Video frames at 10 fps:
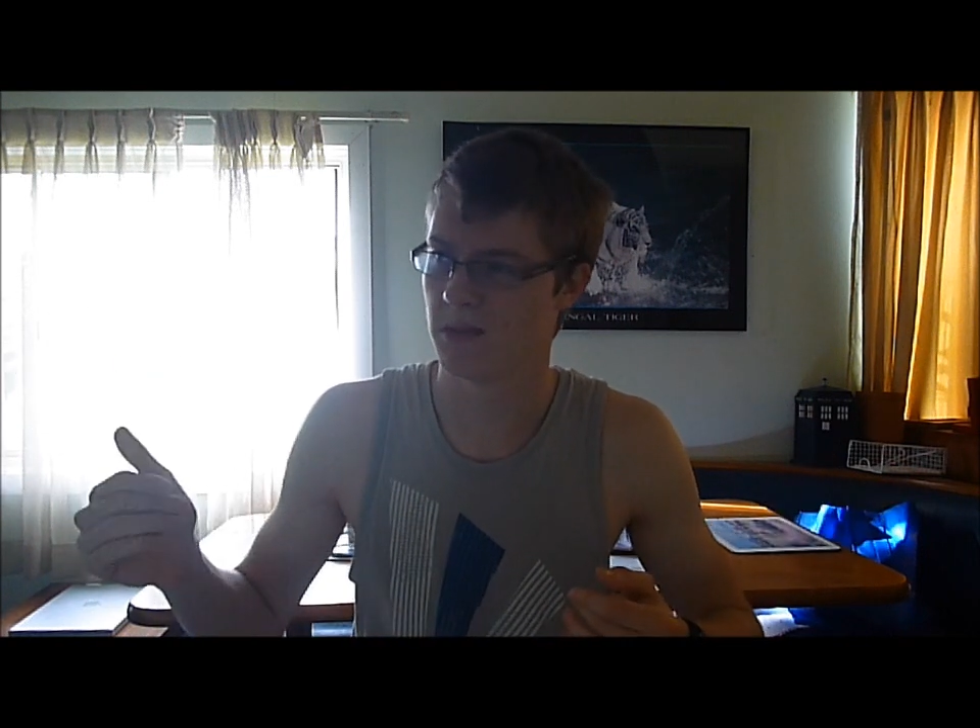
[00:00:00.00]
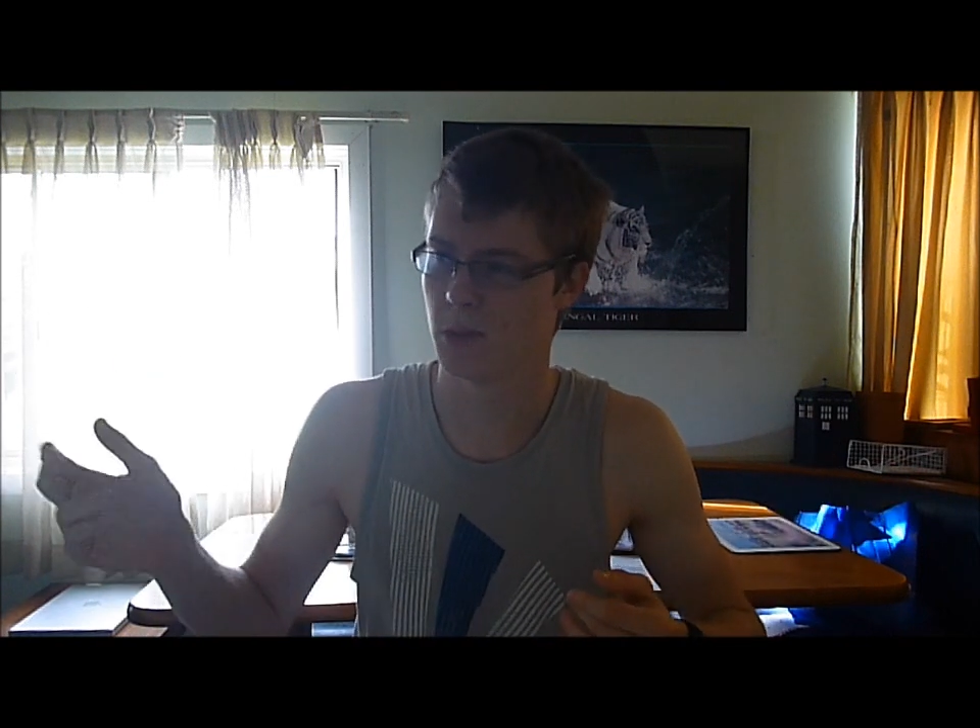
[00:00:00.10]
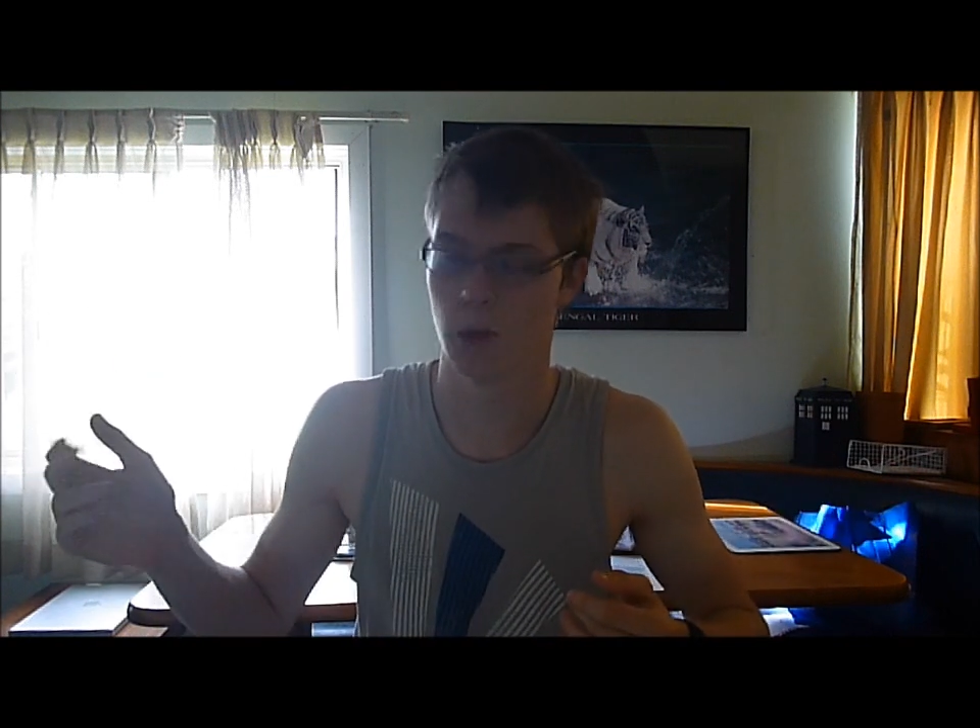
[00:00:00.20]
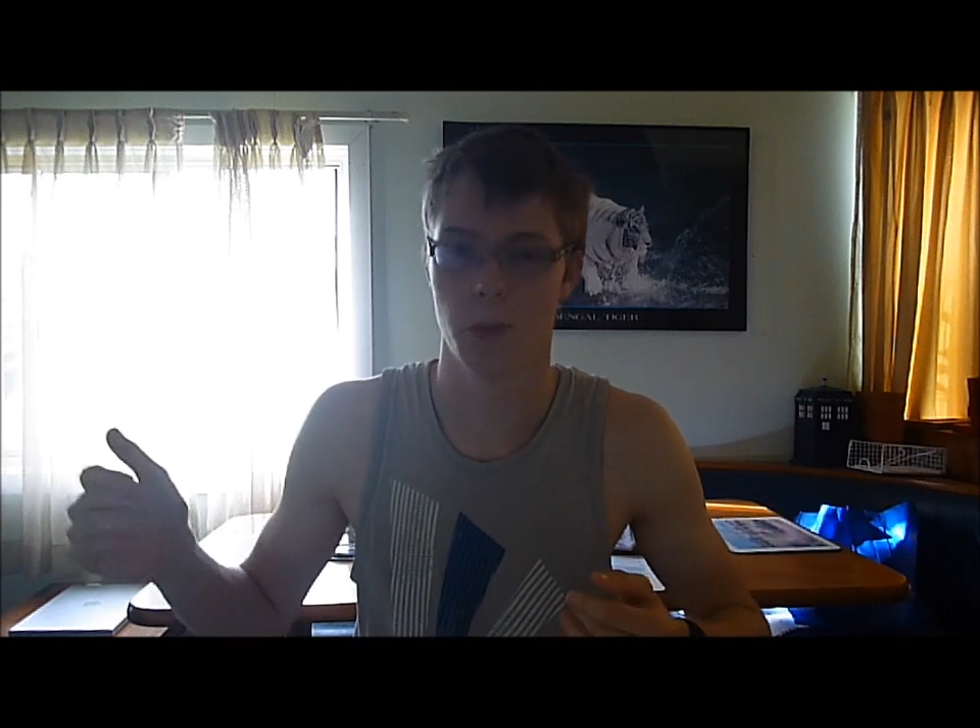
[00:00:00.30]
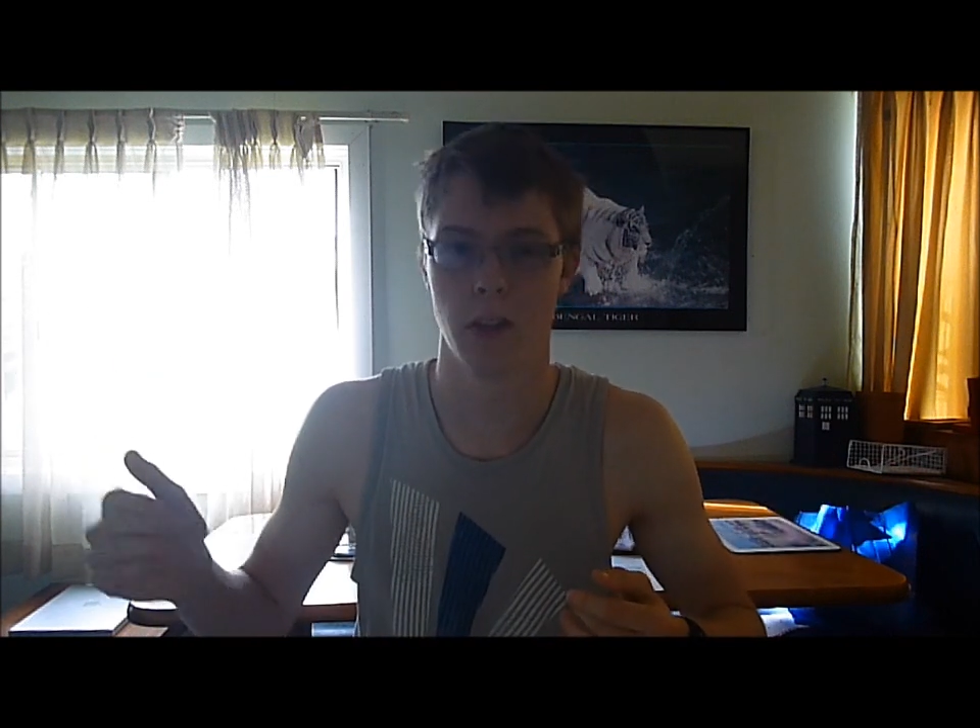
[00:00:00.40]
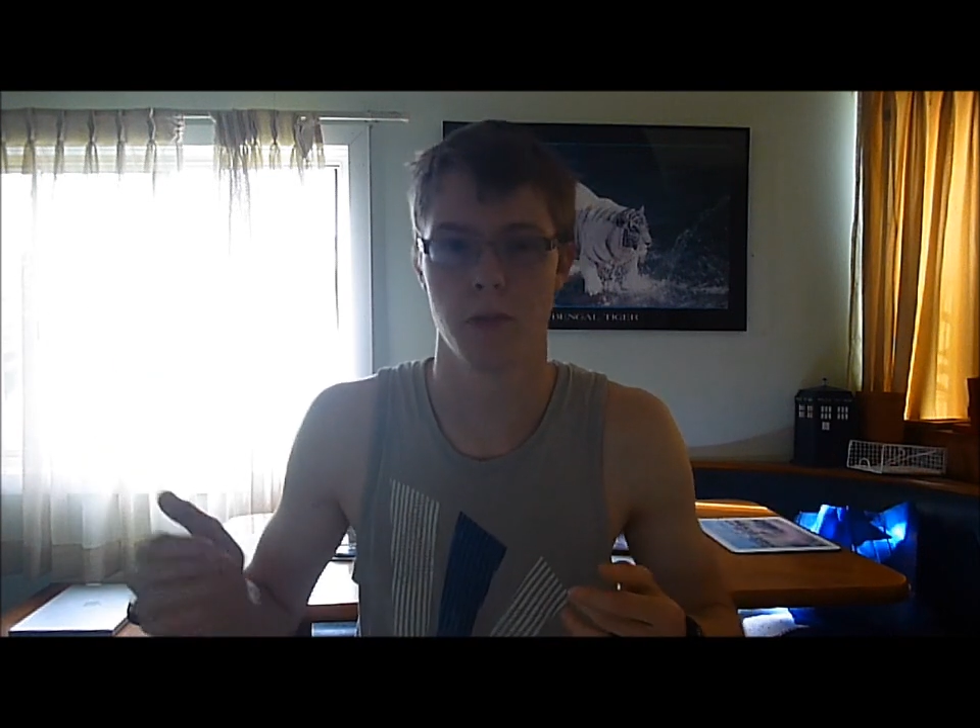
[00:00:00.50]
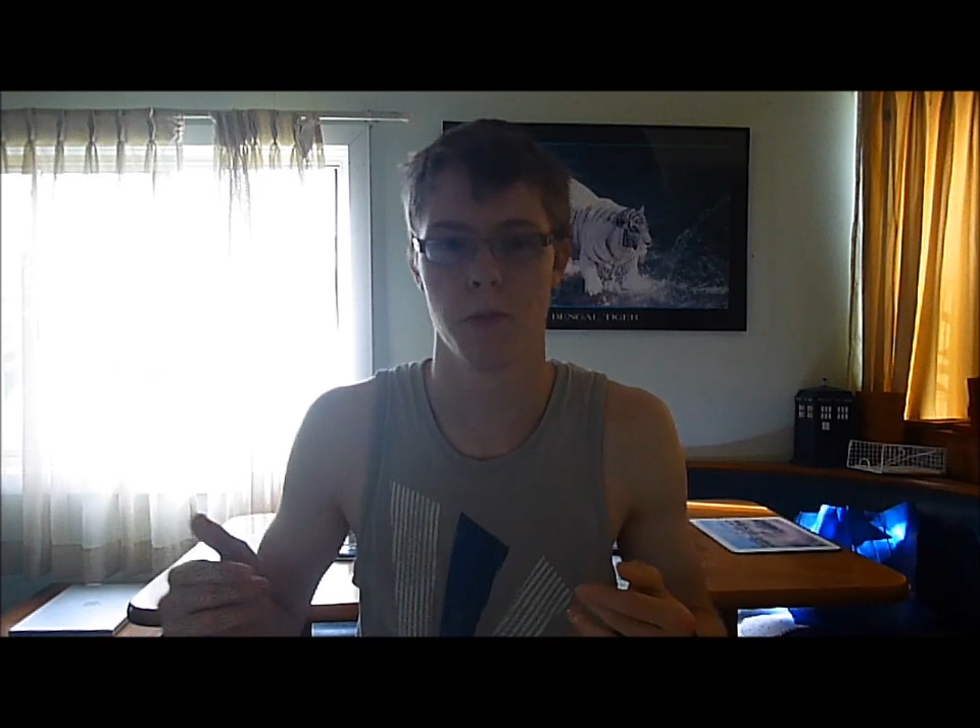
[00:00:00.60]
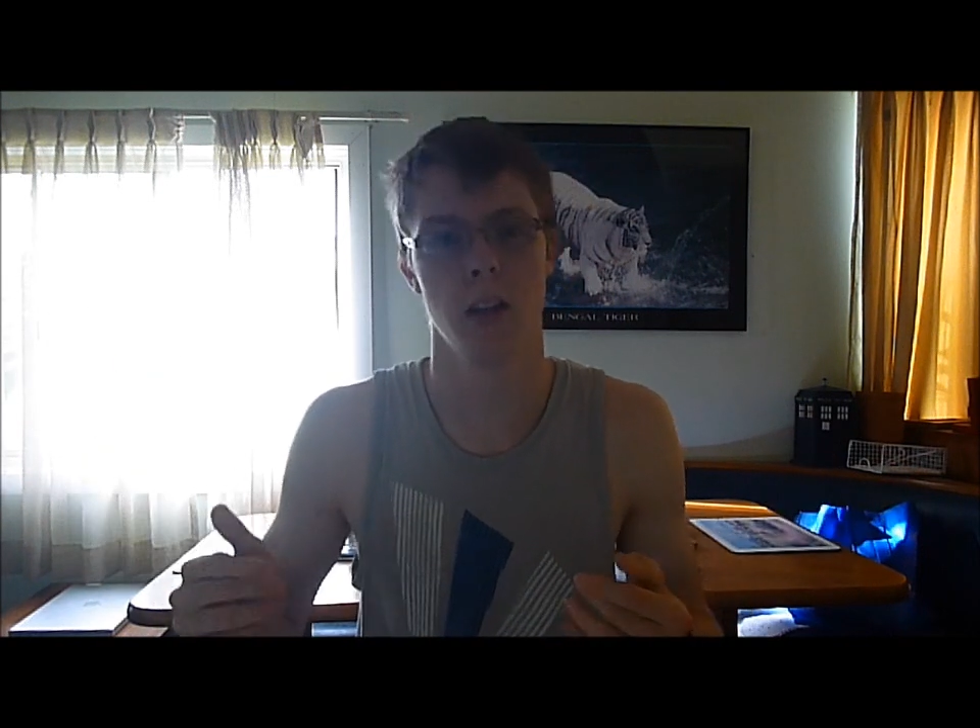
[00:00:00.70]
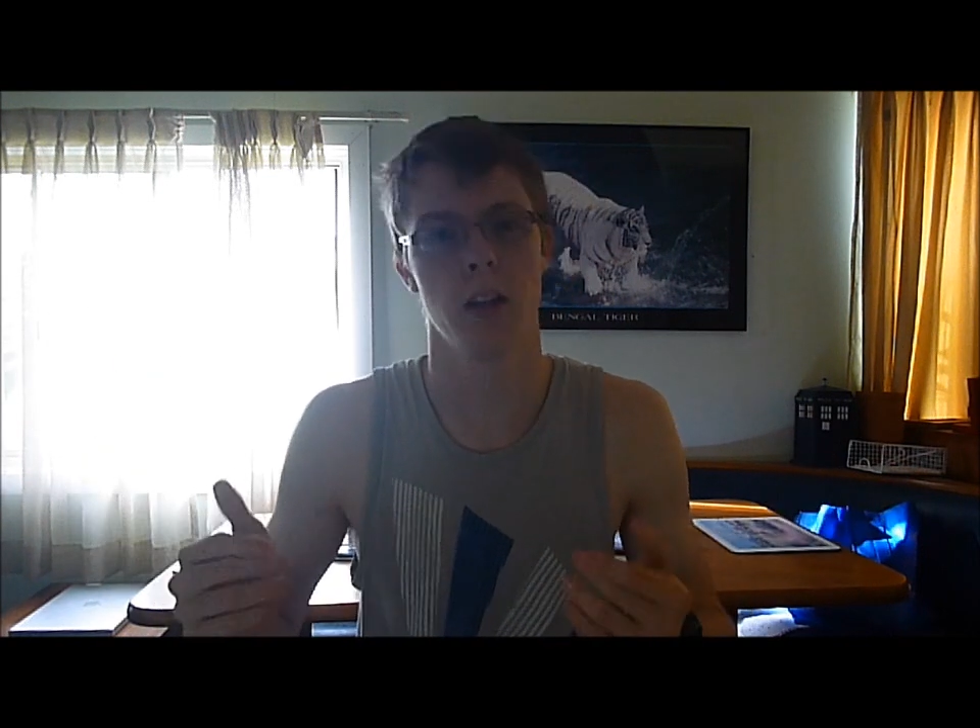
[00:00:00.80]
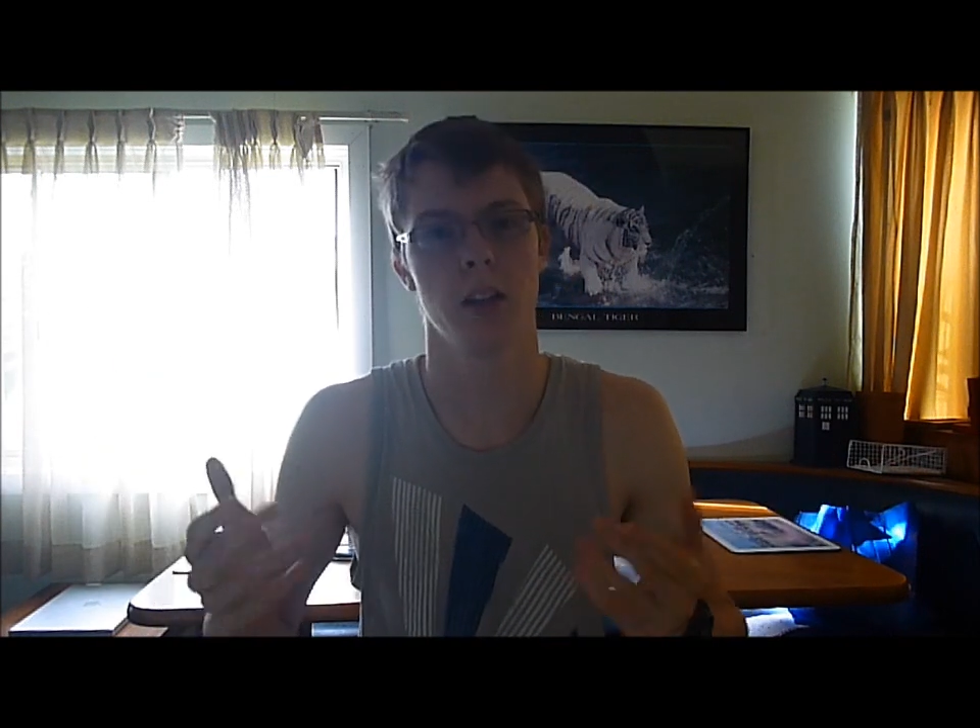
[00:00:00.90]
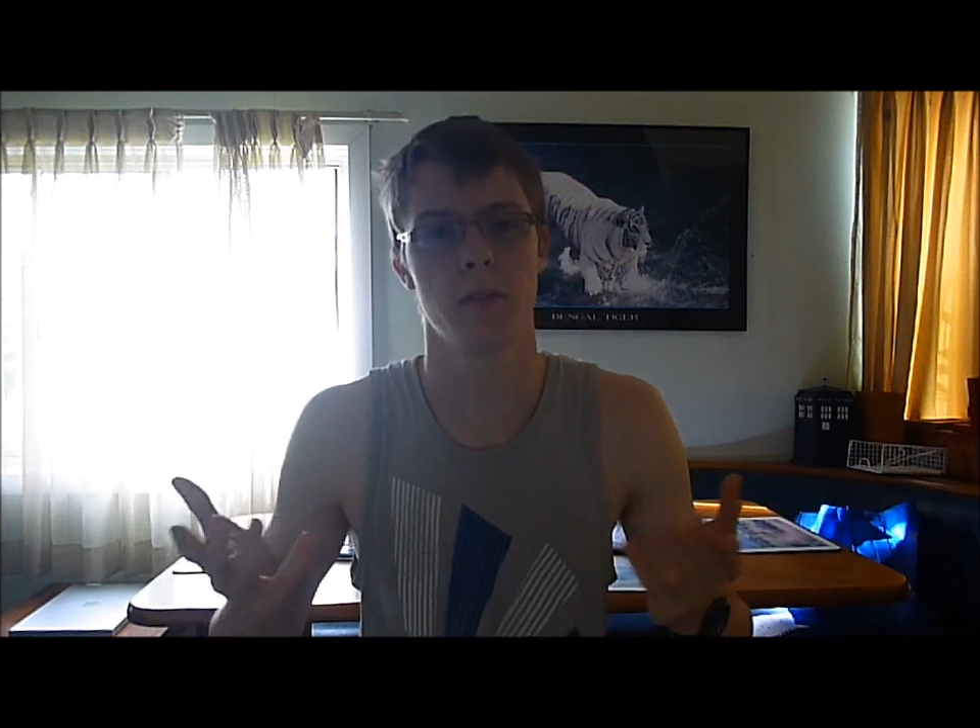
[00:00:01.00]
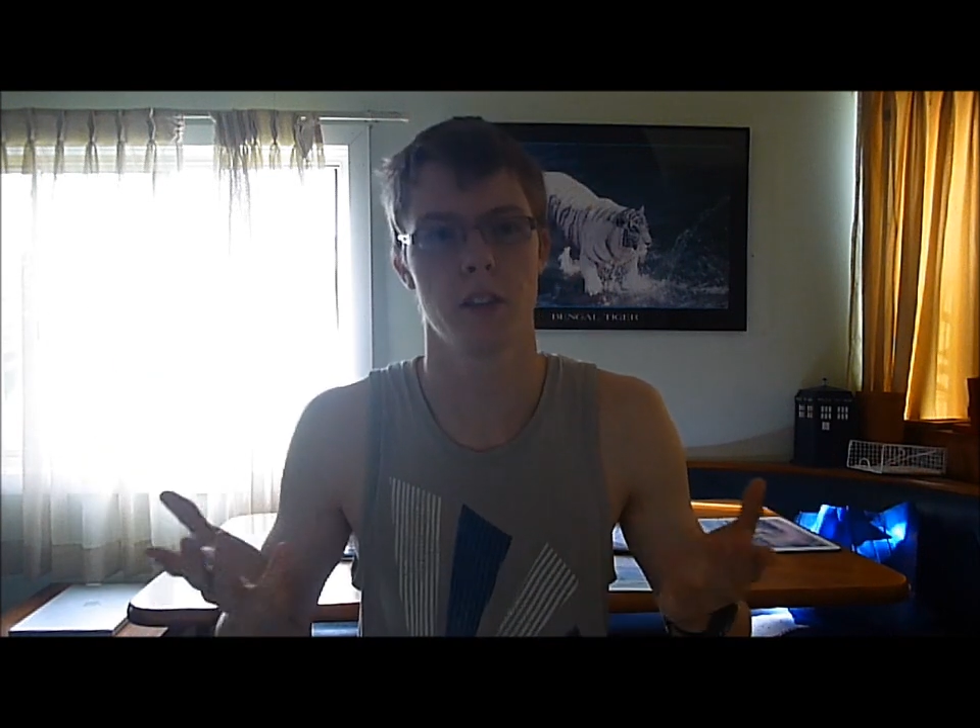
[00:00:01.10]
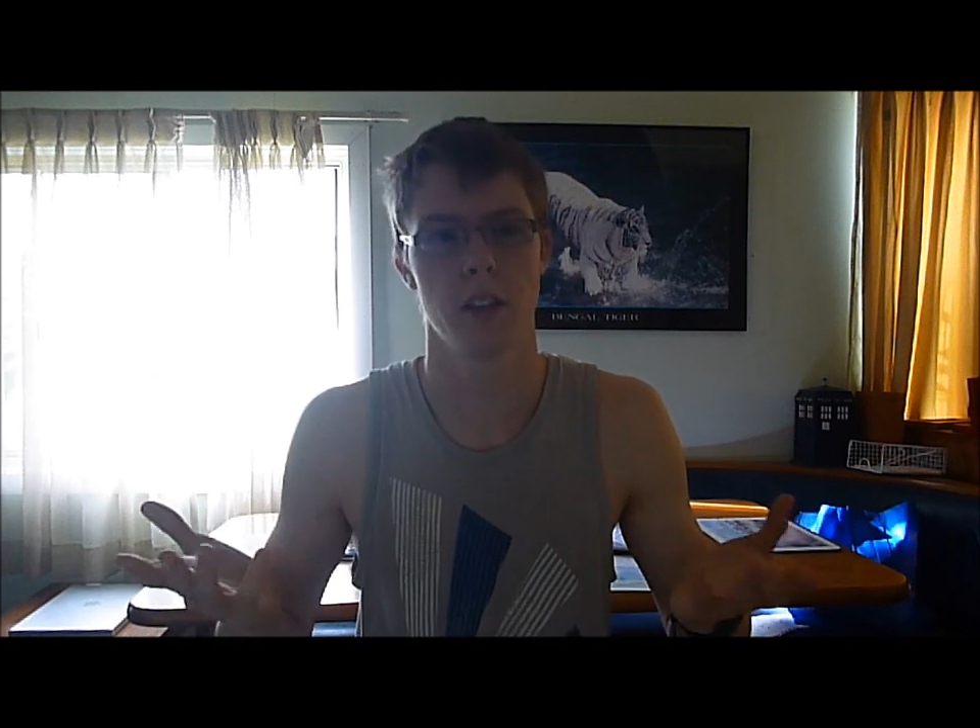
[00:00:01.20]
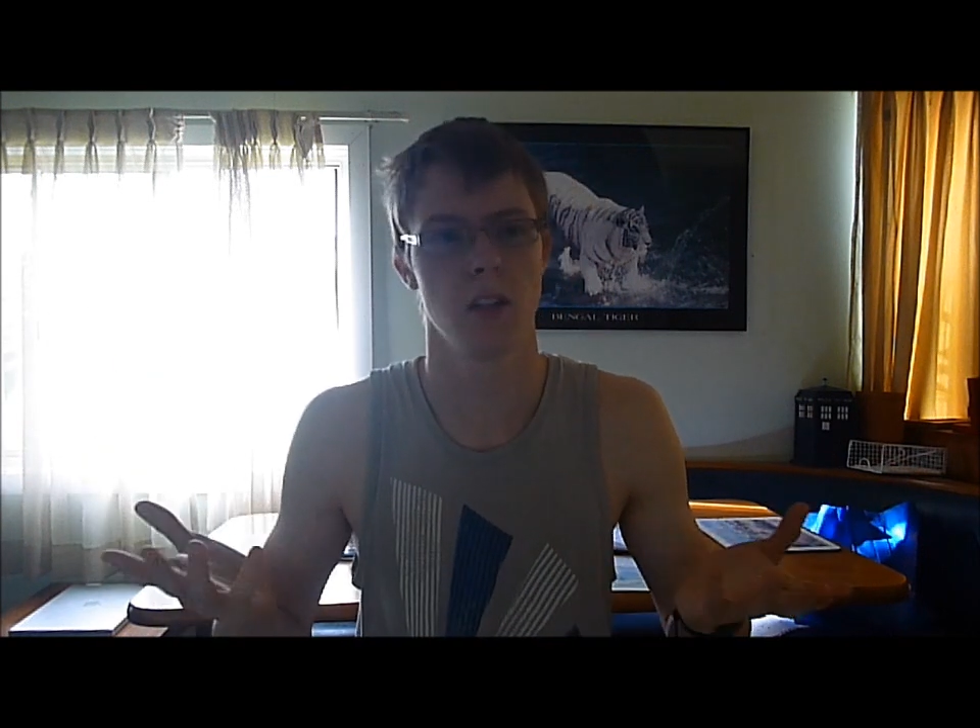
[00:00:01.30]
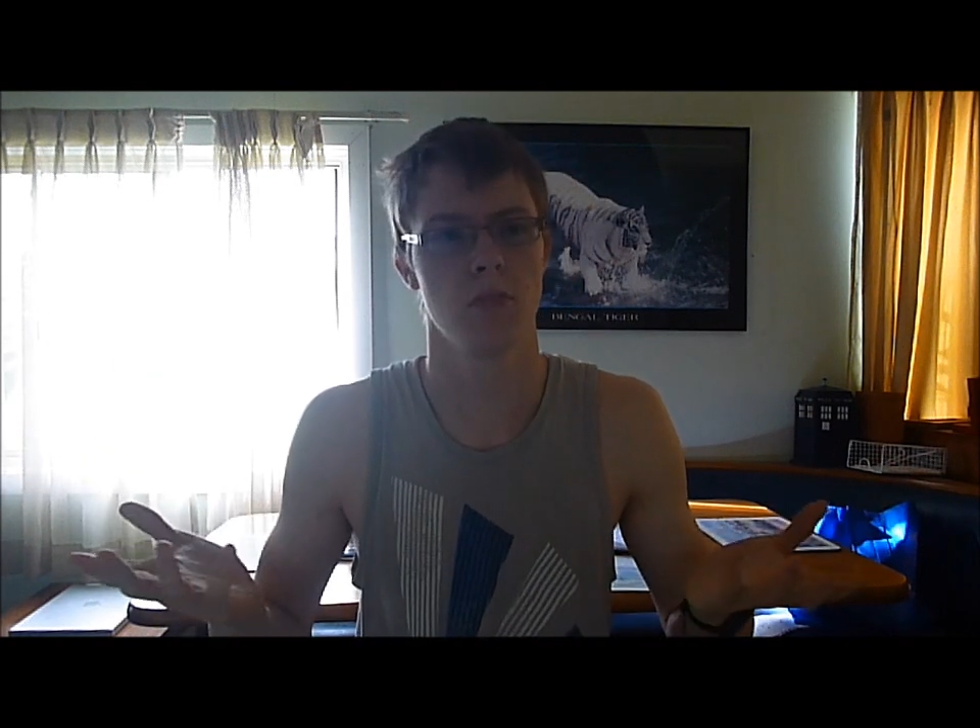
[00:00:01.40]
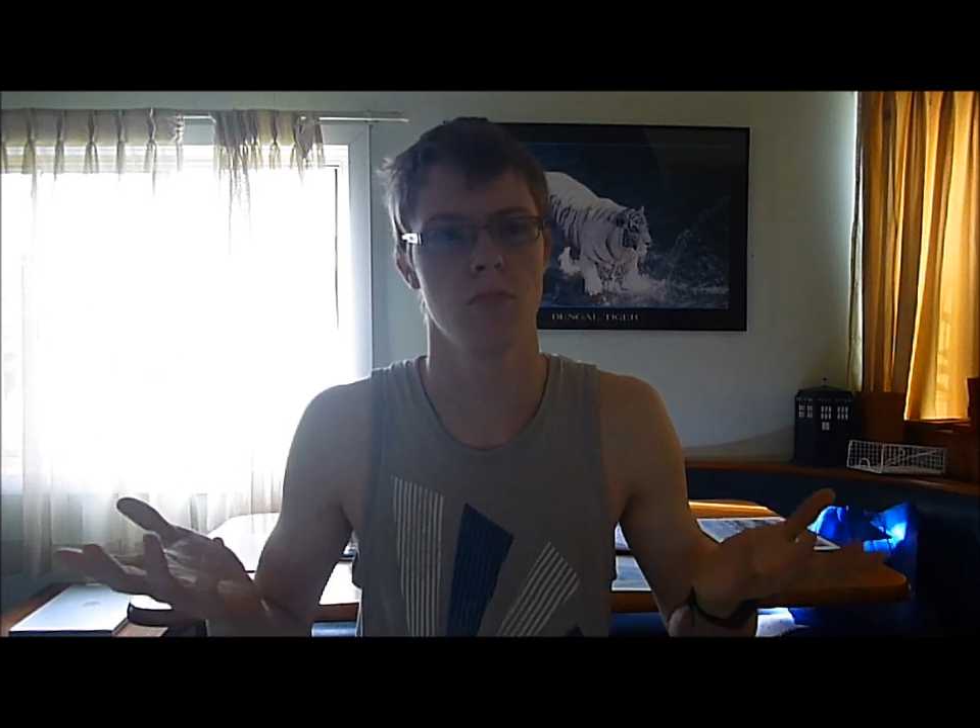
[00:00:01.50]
two months from now, give or take.